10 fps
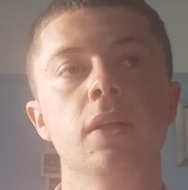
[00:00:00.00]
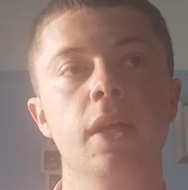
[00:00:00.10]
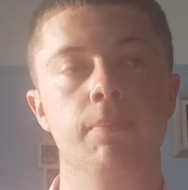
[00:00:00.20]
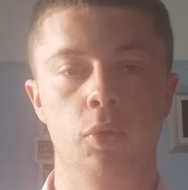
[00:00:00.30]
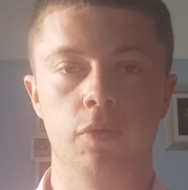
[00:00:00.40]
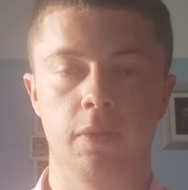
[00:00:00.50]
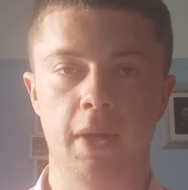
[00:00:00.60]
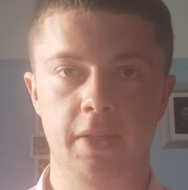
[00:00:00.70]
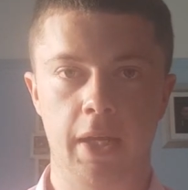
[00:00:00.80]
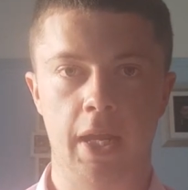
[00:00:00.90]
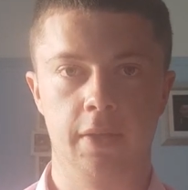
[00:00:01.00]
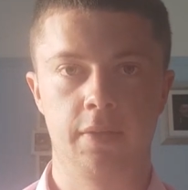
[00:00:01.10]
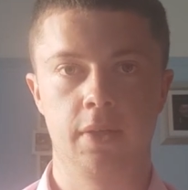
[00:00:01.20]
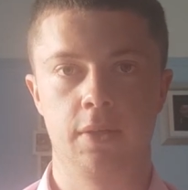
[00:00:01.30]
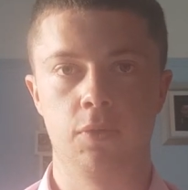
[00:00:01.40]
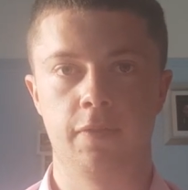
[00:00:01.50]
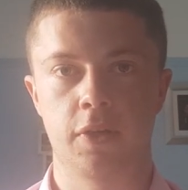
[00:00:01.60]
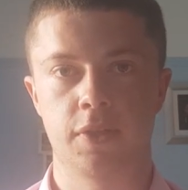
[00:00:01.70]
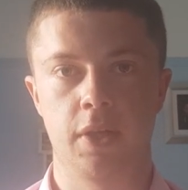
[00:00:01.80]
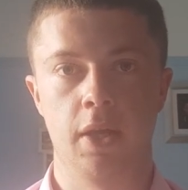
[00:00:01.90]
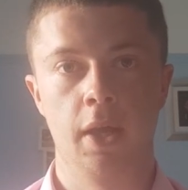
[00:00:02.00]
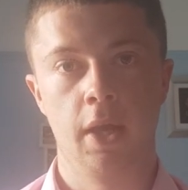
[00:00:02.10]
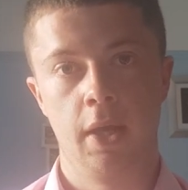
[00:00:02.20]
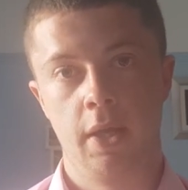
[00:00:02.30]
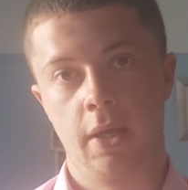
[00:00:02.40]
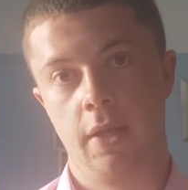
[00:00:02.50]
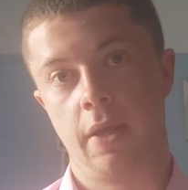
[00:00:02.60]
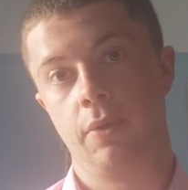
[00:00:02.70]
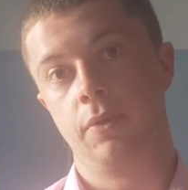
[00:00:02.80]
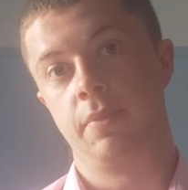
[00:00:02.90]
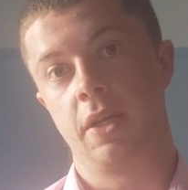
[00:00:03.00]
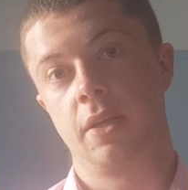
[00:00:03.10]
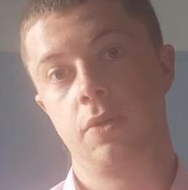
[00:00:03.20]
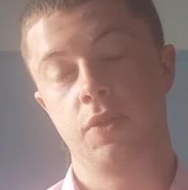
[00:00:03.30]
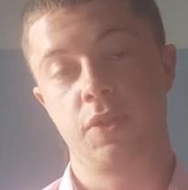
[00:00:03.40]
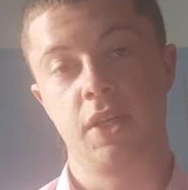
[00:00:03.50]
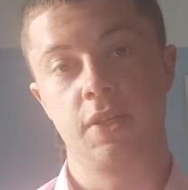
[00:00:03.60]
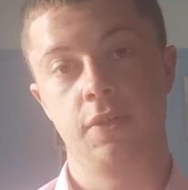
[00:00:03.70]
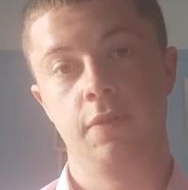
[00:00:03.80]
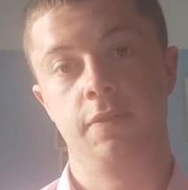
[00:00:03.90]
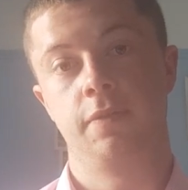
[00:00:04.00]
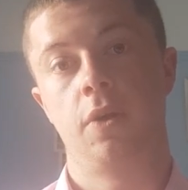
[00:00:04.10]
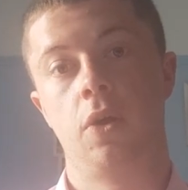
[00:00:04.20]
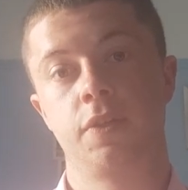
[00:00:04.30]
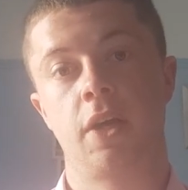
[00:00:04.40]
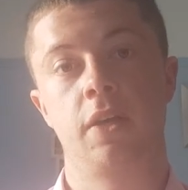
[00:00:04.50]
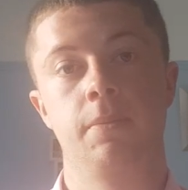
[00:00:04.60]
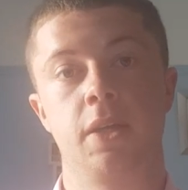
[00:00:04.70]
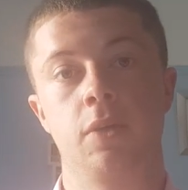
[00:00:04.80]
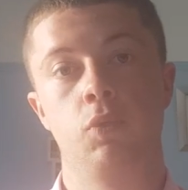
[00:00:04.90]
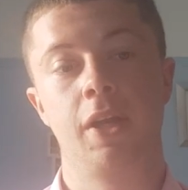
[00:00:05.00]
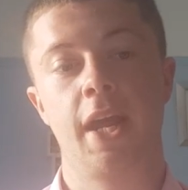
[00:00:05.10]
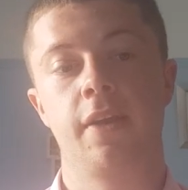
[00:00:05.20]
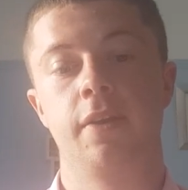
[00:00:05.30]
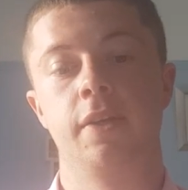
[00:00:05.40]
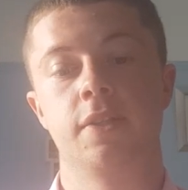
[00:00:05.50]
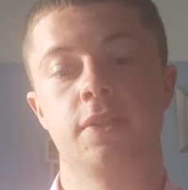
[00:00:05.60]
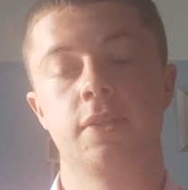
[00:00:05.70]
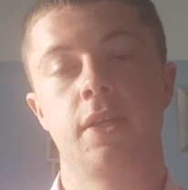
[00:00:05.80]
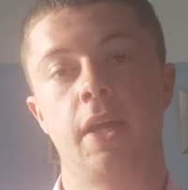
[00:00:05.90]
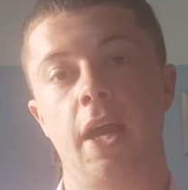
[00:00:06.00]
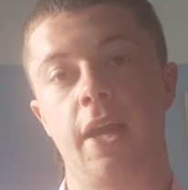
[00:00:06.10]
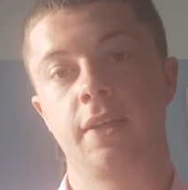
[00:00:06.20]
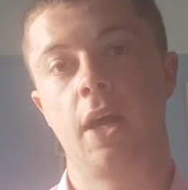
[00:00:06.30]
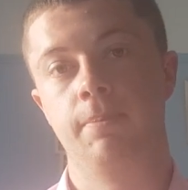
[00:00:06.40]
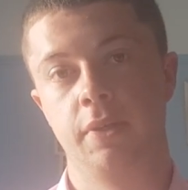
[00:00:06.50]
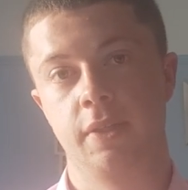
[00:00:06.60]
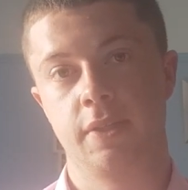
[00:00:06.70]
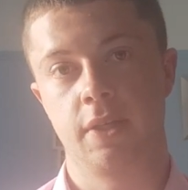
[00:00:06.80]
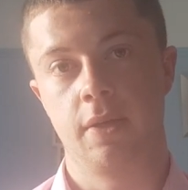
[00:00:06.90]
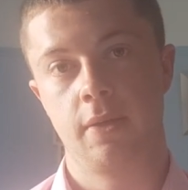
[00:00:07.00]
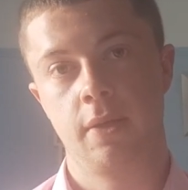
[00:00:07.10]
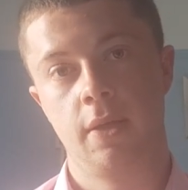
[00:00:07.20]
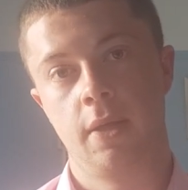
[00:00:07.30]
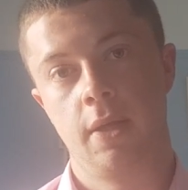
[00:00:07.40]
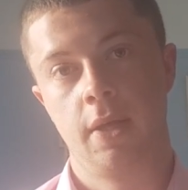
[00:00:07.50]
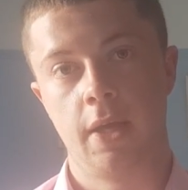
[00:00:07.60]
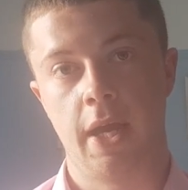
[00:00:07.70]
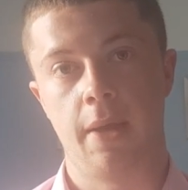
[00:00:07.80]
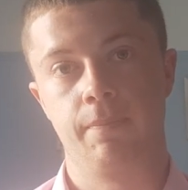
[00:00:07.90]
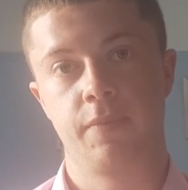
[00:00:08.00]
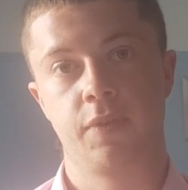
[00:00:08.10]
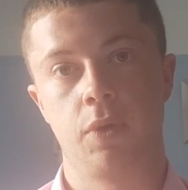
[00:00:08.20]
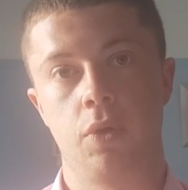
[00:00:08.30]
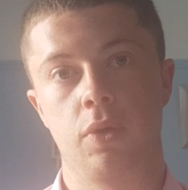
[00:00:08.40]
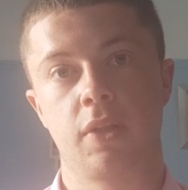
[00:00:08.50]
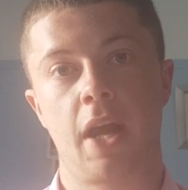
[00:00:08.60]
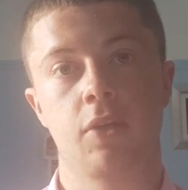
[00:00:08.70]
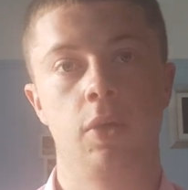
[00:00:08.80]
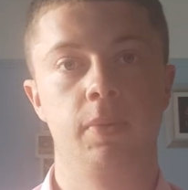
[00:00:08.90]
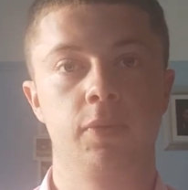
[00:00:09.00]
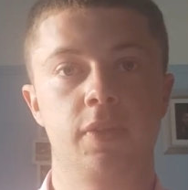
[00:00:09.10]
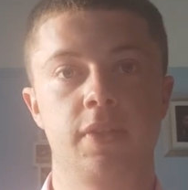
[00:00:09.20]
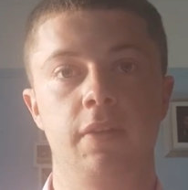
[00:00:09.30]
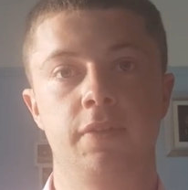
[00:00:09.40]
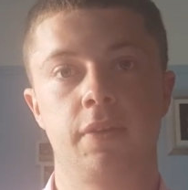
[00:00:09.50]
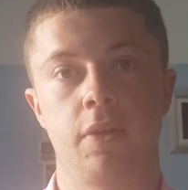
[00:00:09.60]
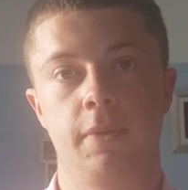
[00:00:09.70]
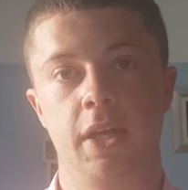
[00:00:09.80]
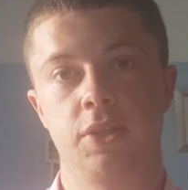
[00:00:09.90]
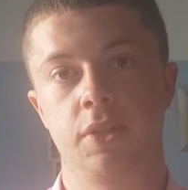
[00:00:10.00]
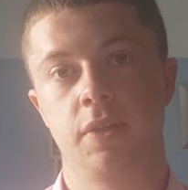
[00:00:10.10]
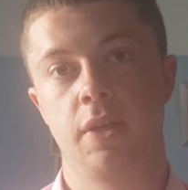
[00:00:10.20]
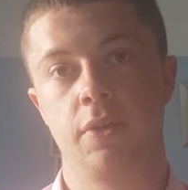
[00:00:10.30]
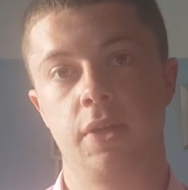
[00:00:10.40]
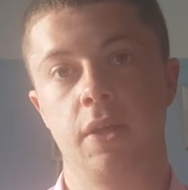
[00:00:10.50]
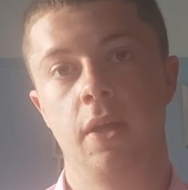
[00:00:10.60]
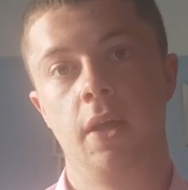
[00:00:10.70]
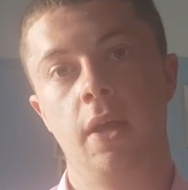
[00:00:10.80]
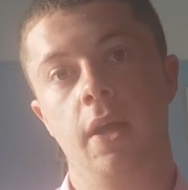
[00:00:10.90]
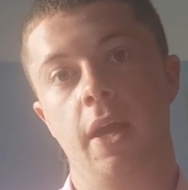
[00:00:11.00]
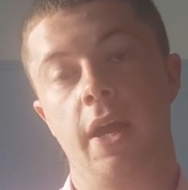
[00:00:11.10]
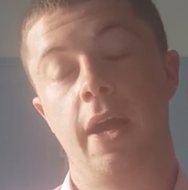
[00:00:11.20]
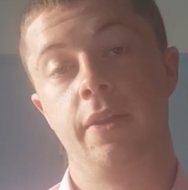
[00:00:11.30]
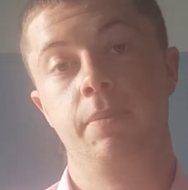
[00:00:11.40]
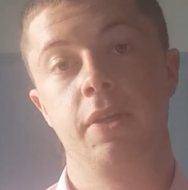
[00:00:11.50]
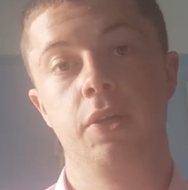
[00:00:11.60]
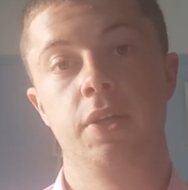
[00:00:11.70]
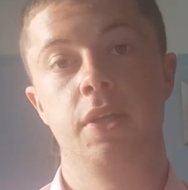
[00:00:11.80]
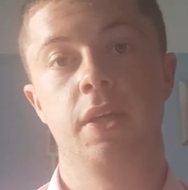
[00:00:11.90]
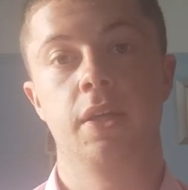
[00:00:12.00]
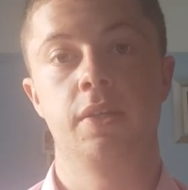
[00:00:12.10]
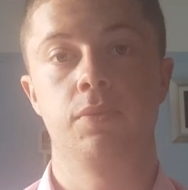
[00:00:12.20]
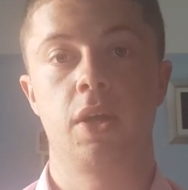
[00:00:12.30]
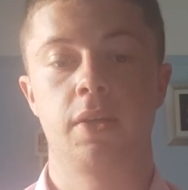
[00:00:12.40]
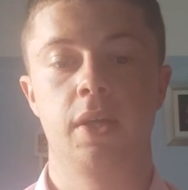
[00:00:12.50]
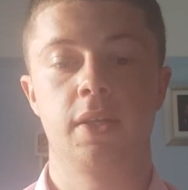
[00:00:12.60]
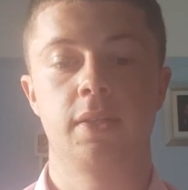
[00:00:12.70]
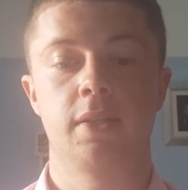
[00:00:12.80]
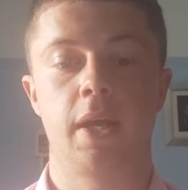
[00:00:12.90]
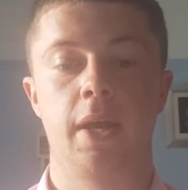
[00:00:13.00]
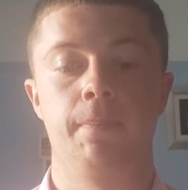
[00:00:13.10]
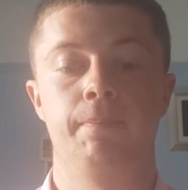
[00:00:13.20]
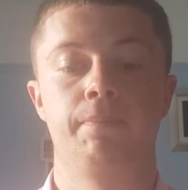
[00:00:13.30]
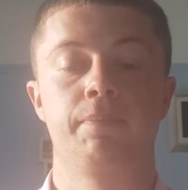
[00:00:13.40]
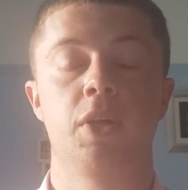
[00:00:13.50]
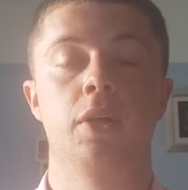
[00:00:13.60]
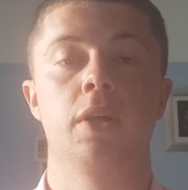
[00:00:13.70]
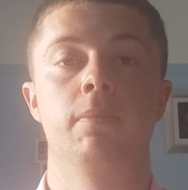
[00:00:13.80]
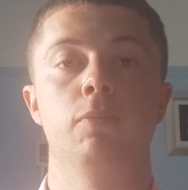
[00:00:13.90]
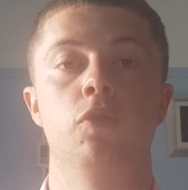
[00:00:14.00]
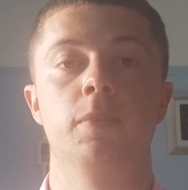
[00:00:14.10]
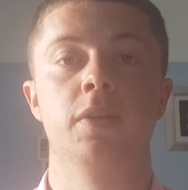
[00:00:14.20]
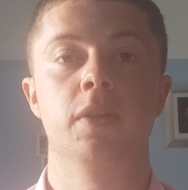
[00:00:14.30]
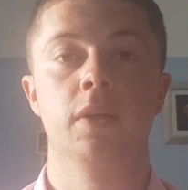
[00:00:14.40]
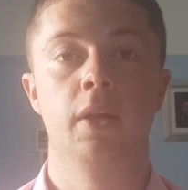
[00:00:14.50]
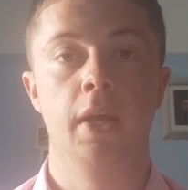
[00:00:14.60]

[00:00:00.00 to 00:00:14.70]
improving mental health in the university, and that would be those needs of autonomy, relatedness, and competency. So that, coupled with the self-determination theory and the big idea, is what has kind of moved me to